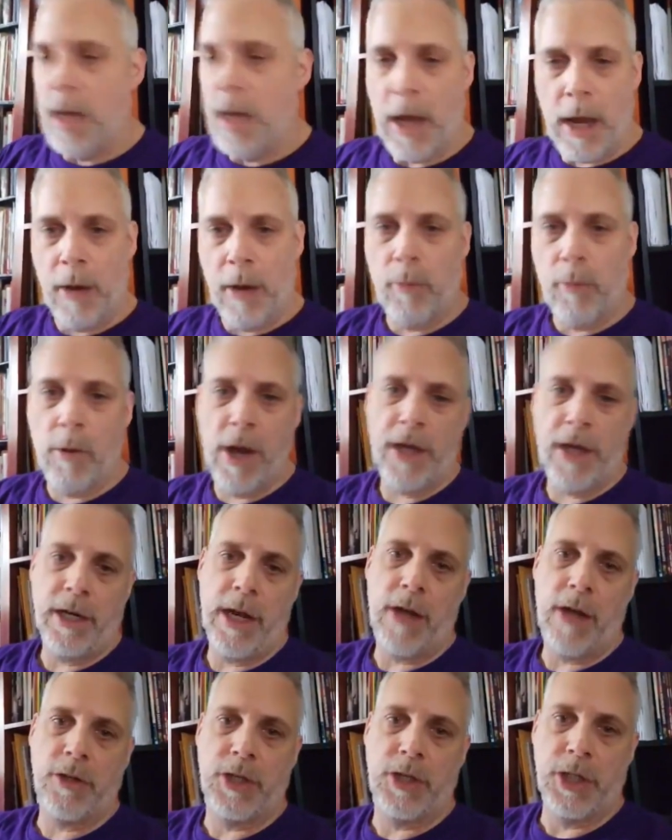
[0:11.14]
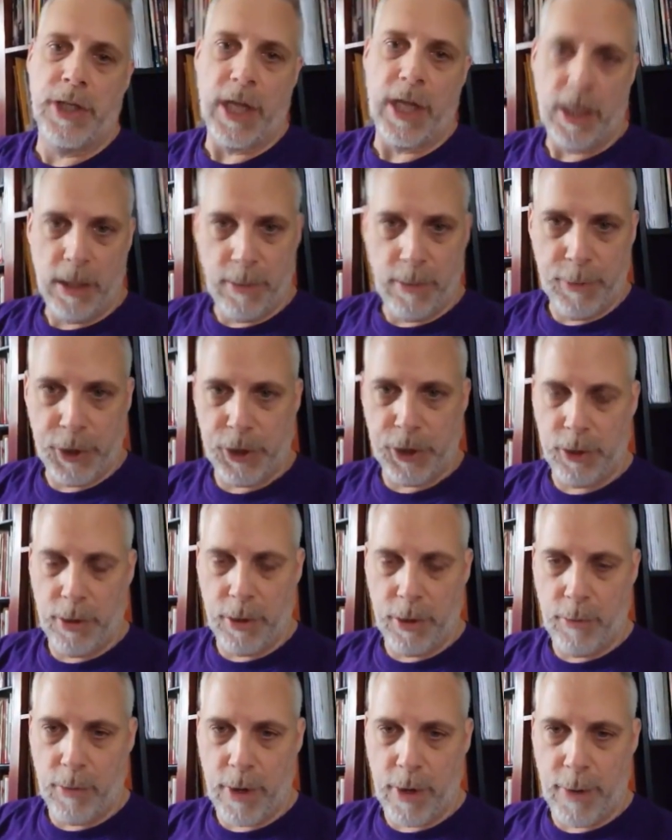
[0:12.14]
And right now today, let me show
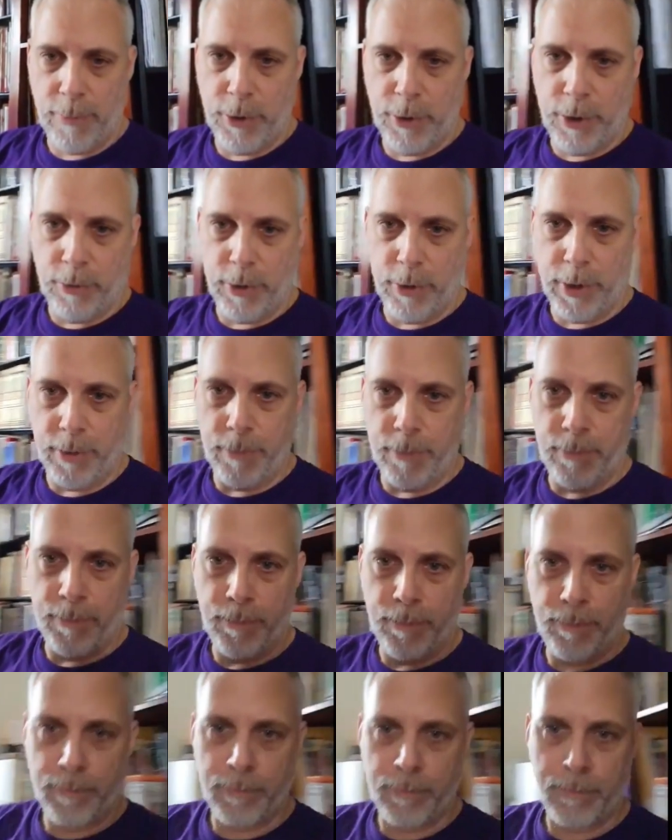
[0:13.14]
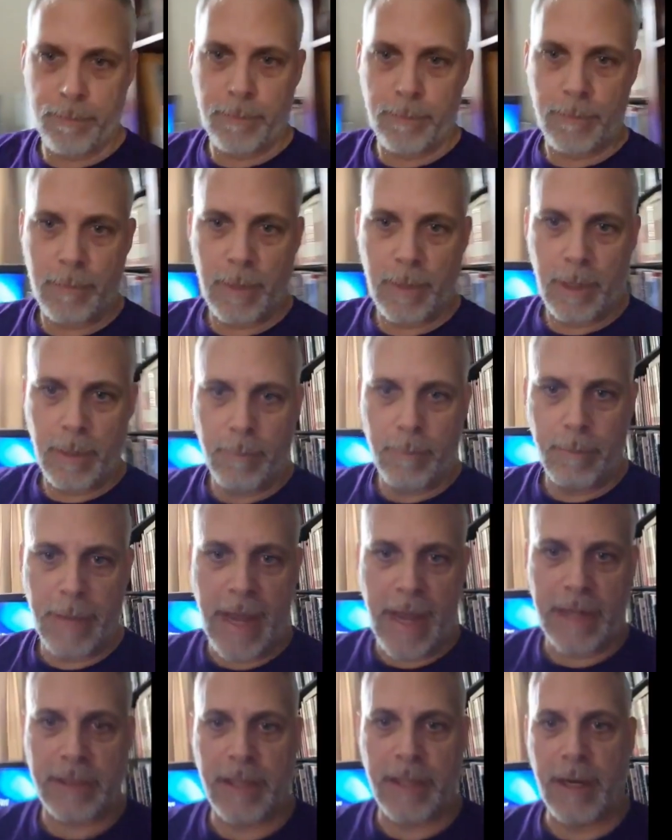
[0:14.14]
you what I'm doing.
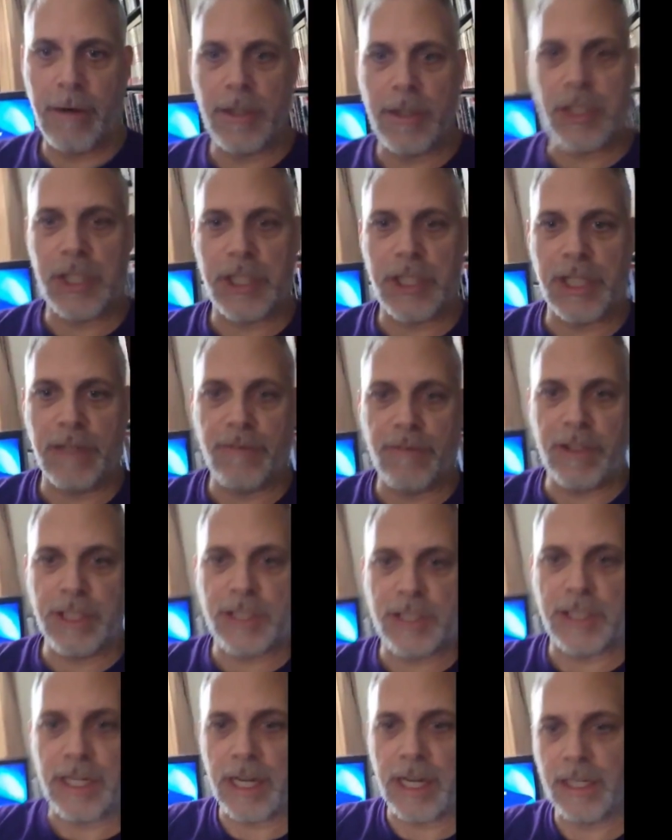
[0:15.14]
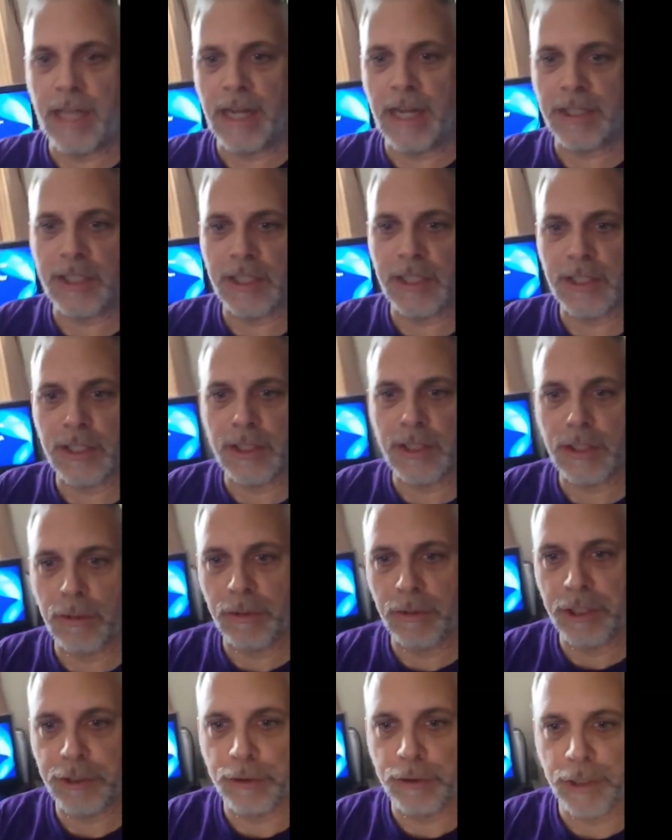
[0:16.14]
Back there is a TV set. Yes, it's a
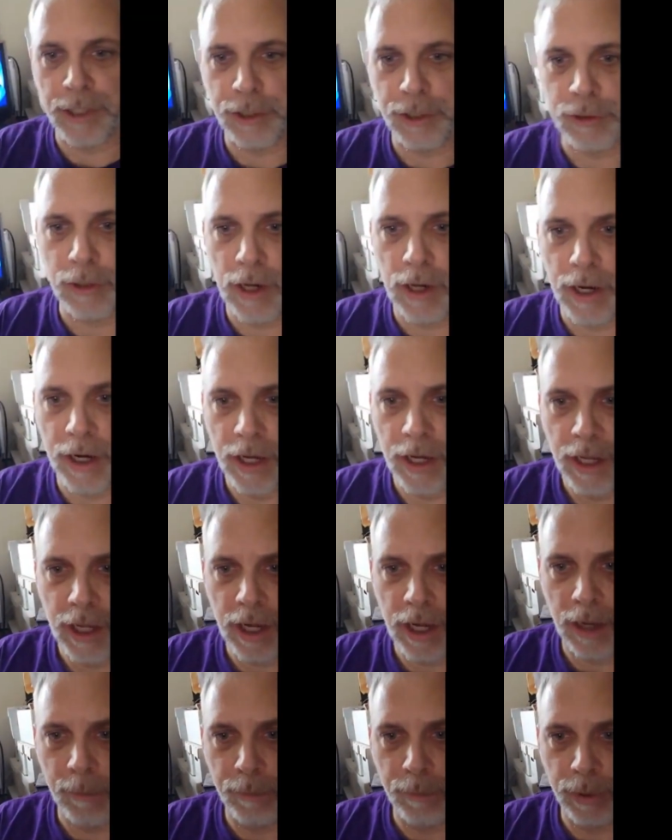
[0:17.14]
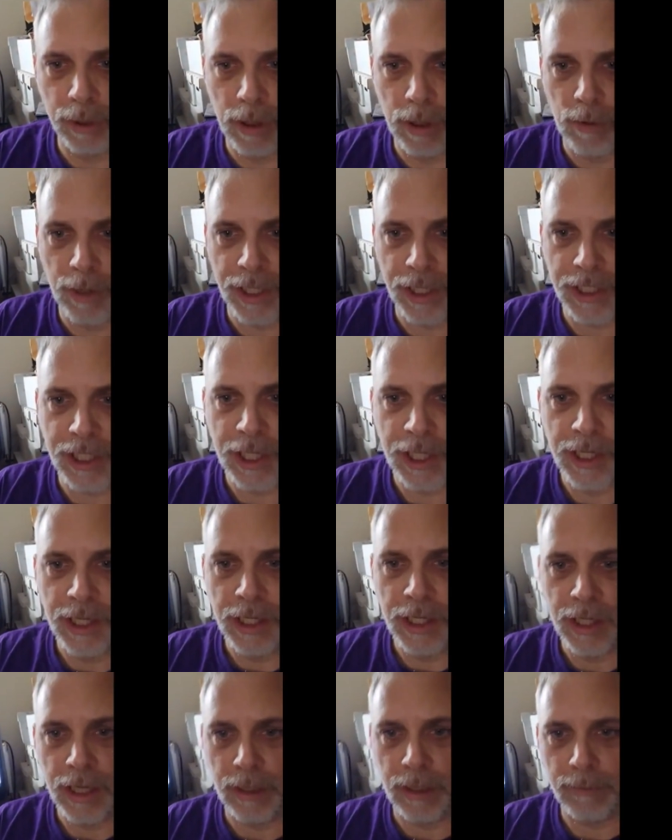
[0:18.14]
Sony Trinitron. And below it
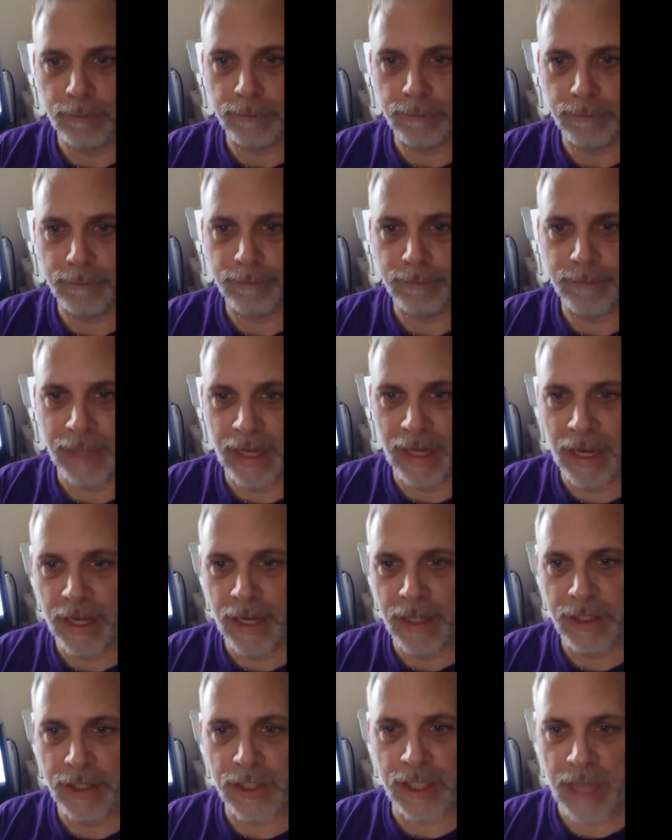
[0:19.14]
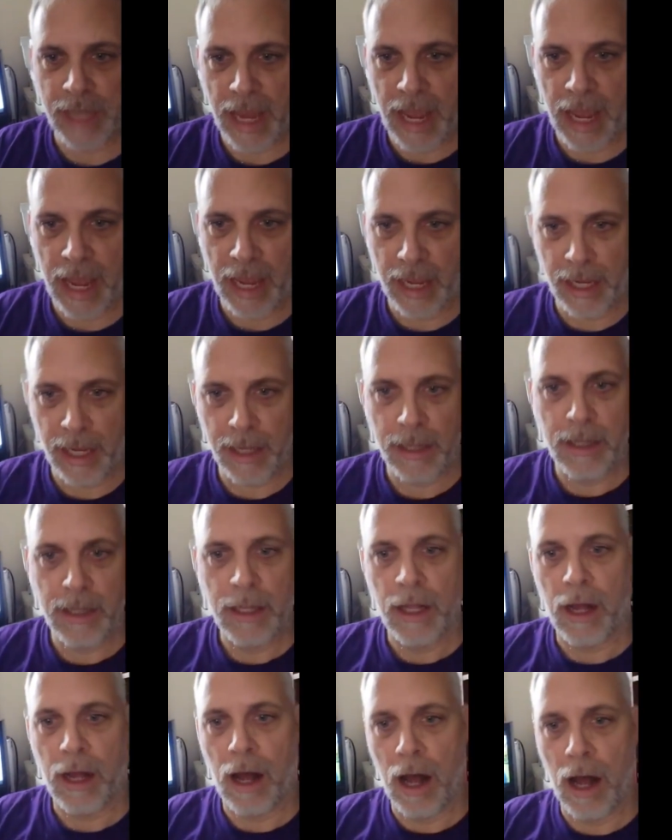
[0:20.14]
is a
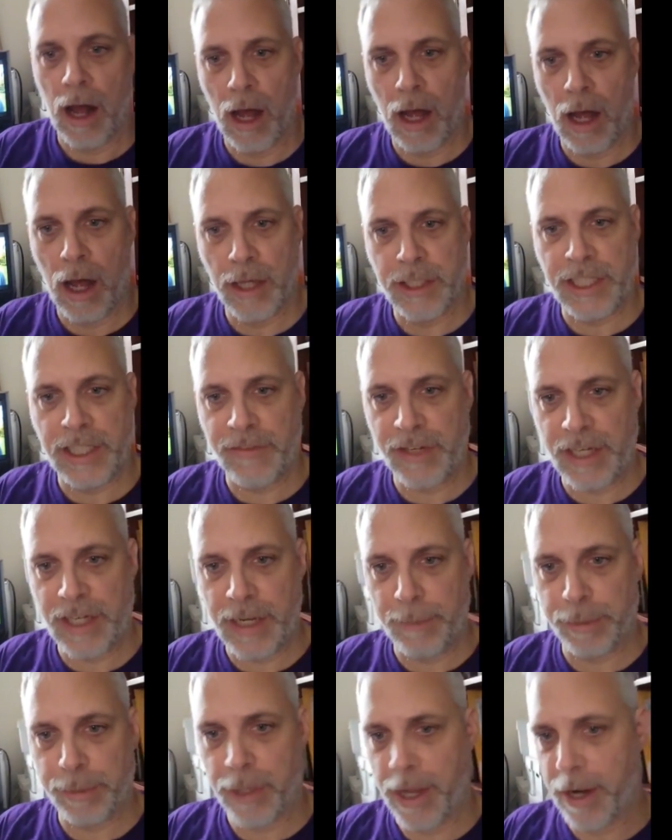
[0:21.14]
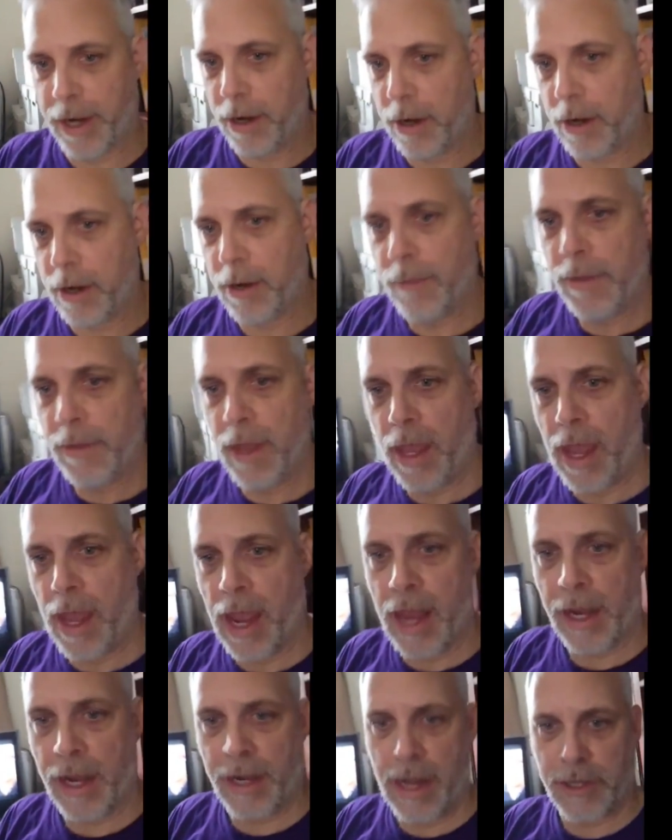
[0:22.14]
DVD player.
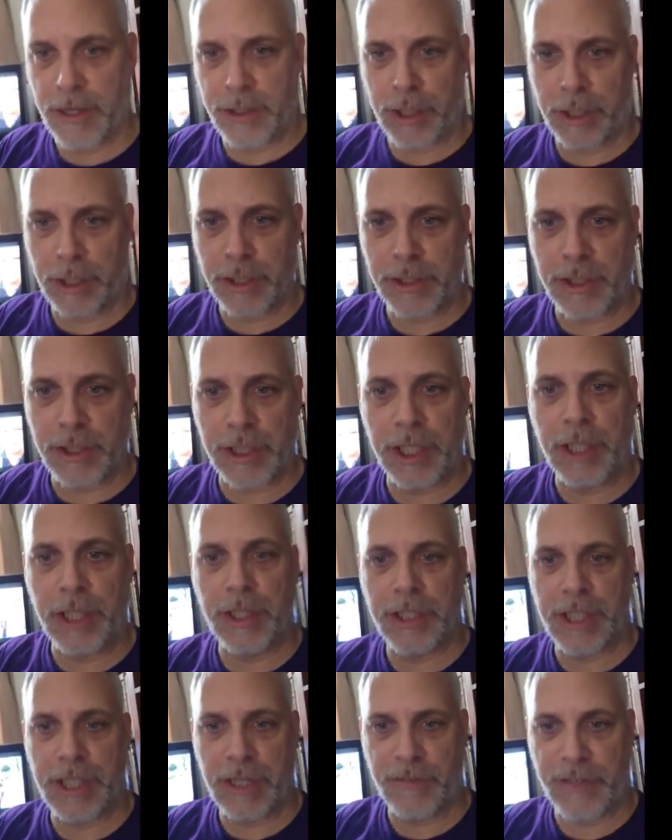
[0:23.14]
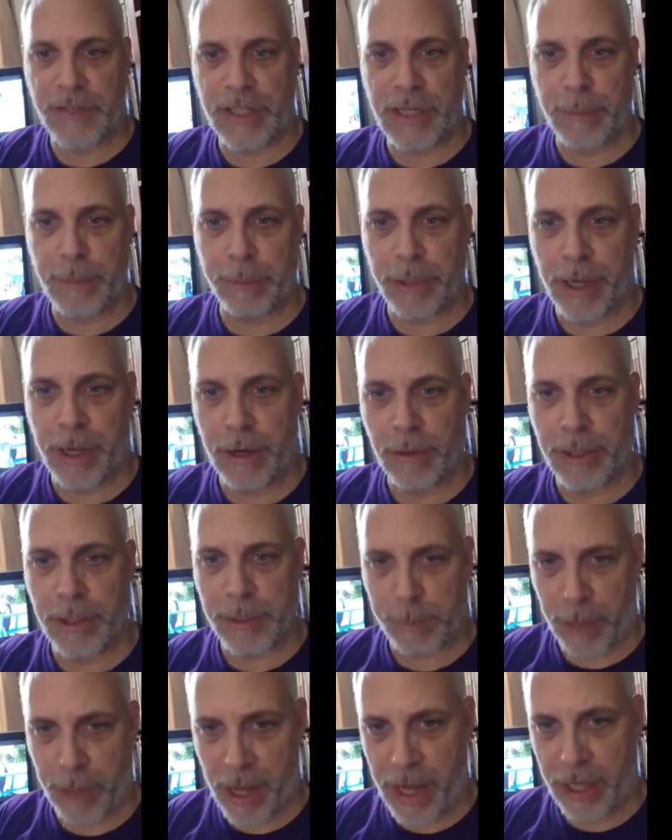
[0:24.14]
And as you can see, the DVD player is
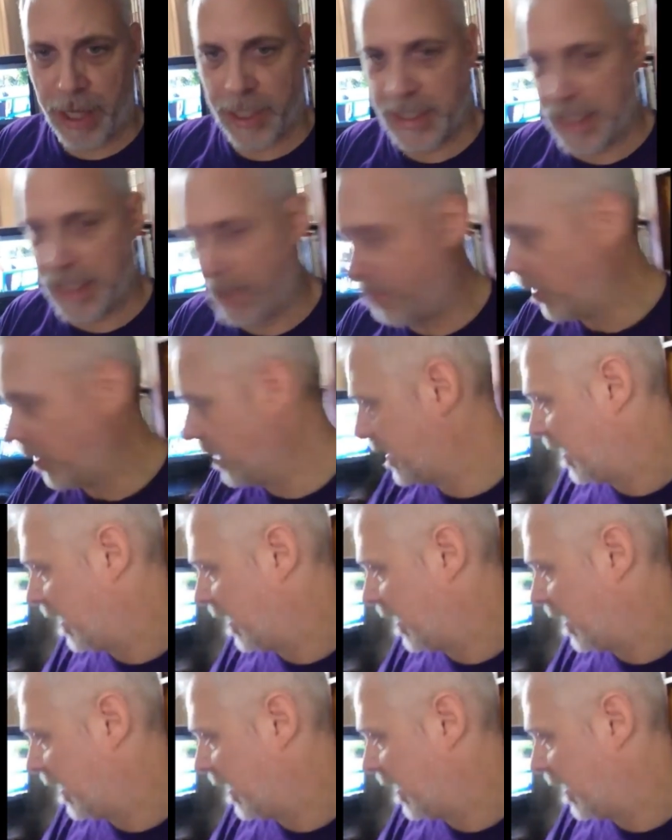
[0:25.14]
playing a DVD.